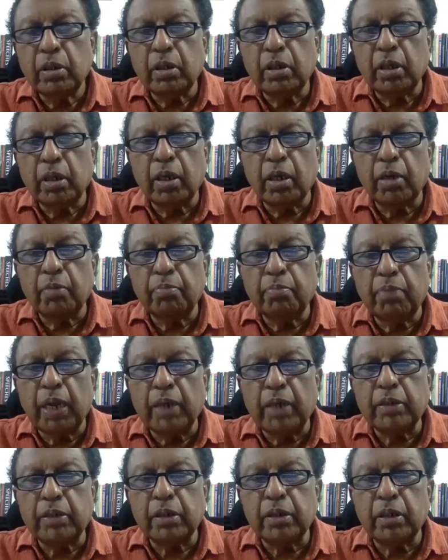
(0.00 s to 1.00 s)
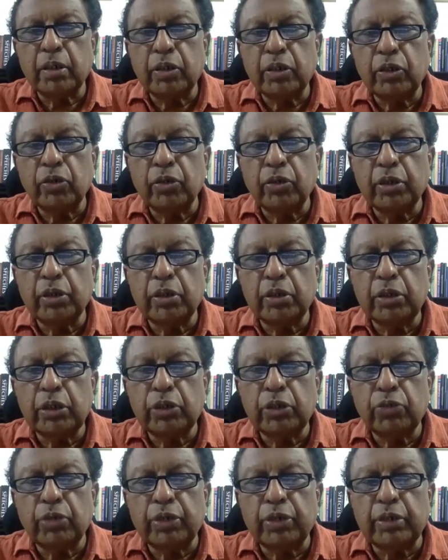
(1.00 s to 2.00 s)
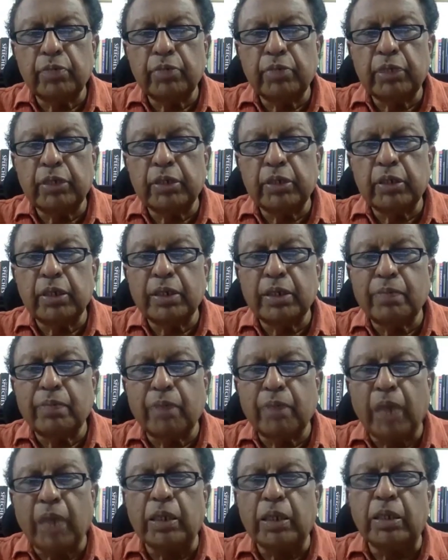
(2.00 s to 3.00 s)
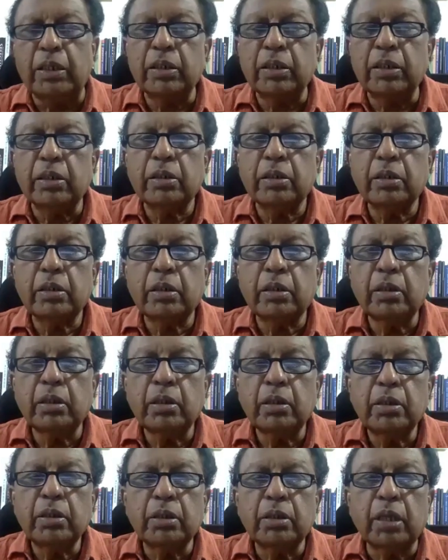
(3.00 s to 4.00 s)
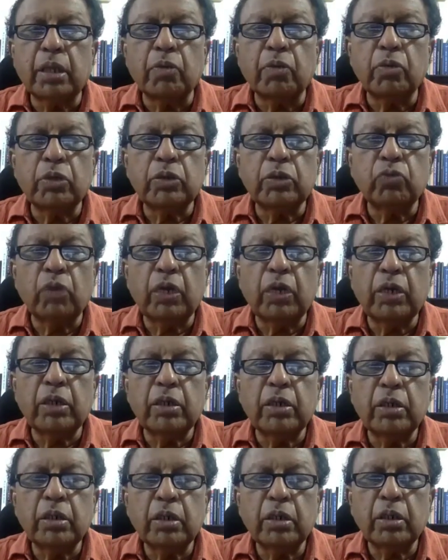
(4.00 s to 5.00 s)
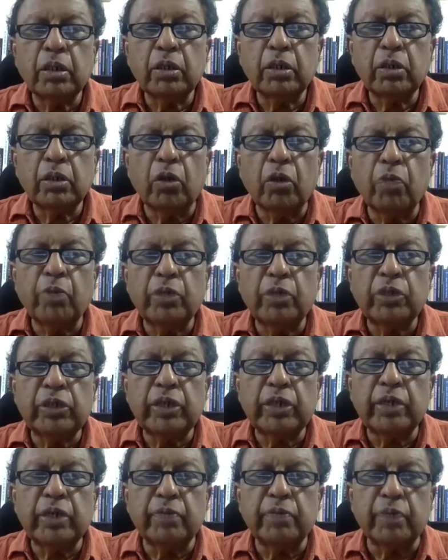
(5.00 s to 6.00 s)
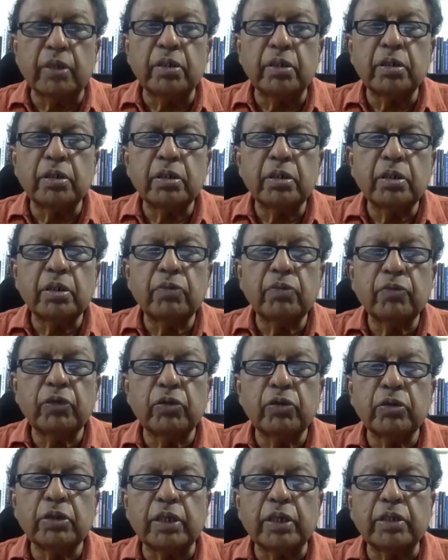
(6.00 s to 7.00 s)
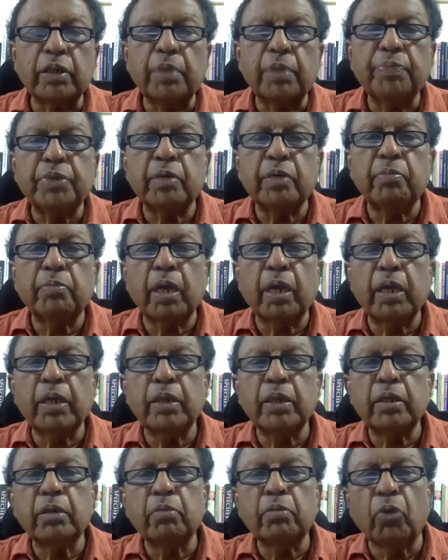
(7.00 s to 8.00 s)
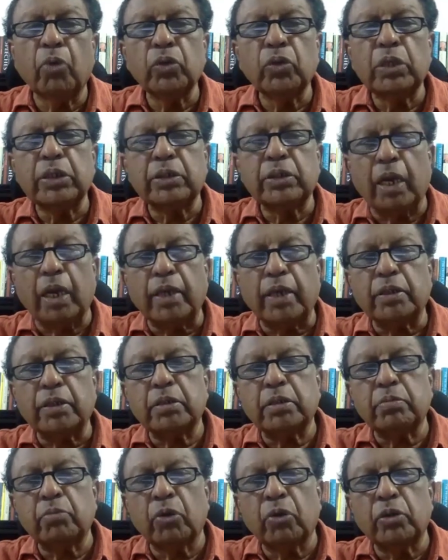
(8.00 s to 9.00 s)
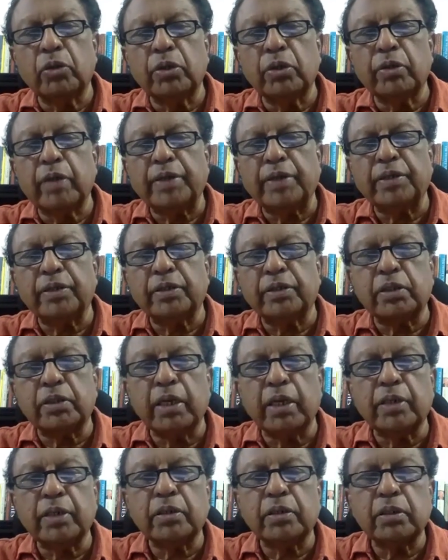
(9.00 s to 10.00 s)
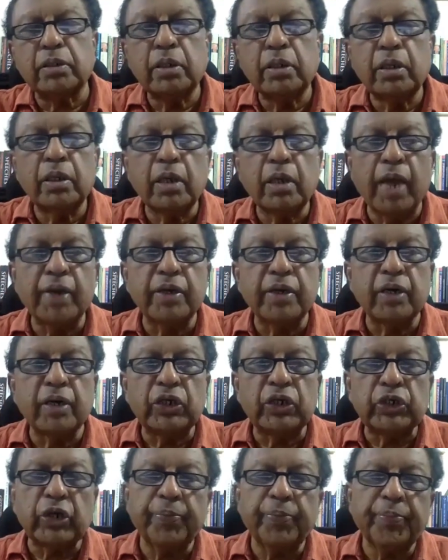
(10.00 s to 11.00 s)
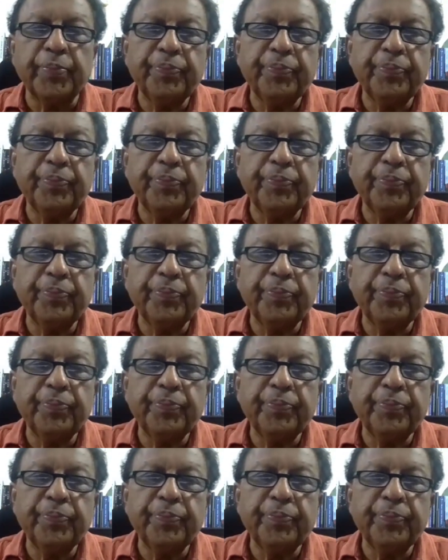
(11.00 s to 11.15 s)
uh, but uh, during the G twenty meeting in Bali, there was one common statement which was accepted by both the sides, both the United States and Russia.